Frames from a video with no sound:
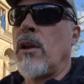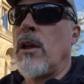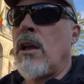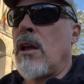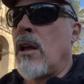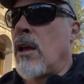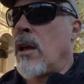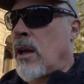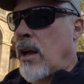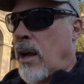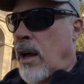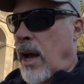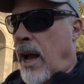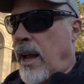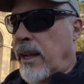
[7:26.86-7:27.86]
I got
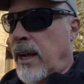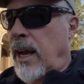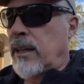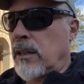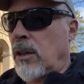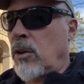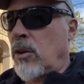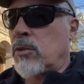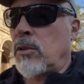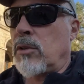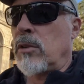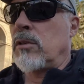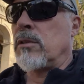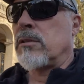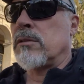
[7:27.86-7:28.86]
a local
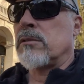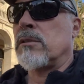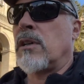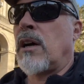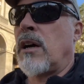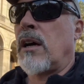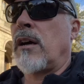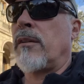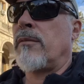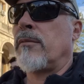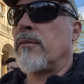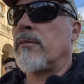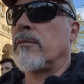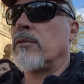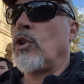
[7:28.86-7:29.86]
uh,
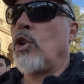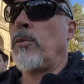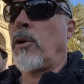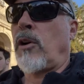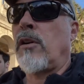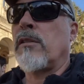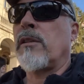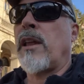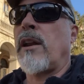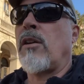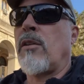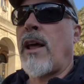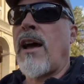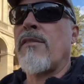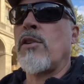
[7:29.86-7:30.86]
Uber. They don't have
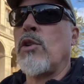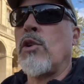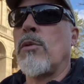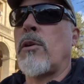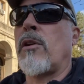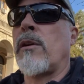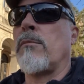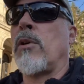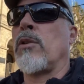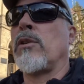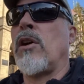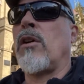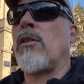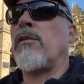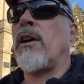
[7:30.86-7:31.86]
Uber in Moldova,
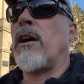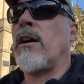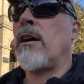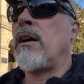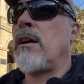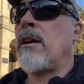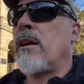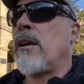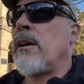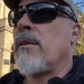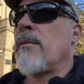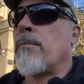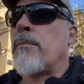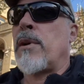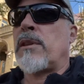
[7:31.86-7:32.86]
but they
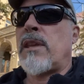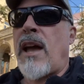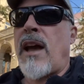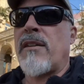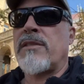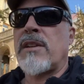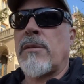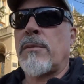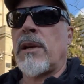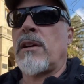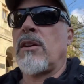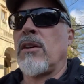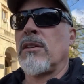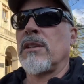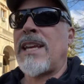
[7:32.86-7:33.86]
have something called
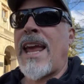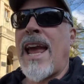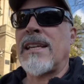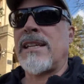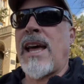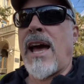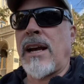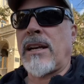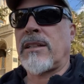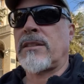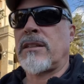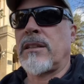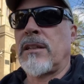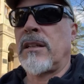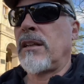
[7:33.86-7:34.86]
Yandex.
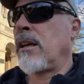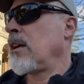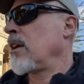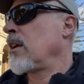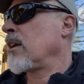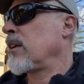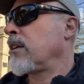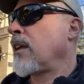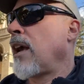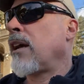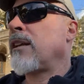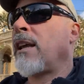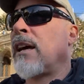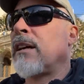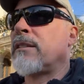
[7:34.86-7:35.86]
Yandex
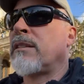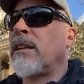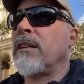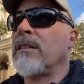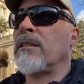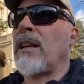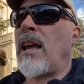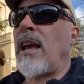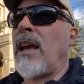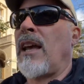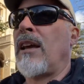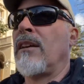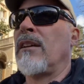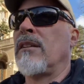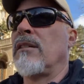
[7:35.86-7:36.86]
is a
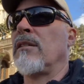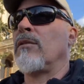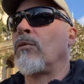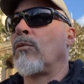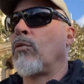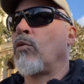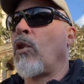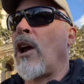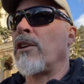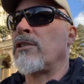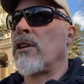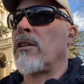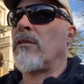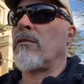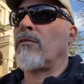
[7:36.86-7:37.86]
Russian
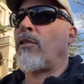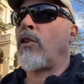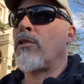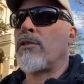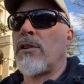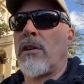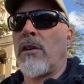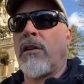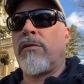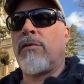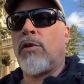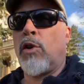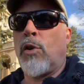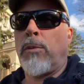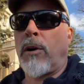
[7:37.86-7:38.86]
version of Uber.
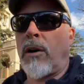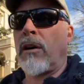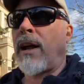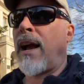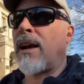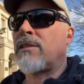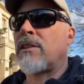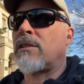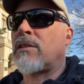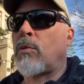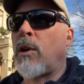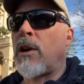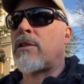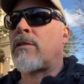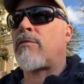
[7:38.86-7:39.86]
Actually, it's a Russian version
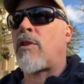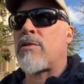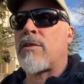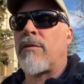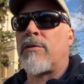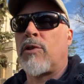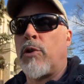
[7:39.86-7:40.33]
of Google.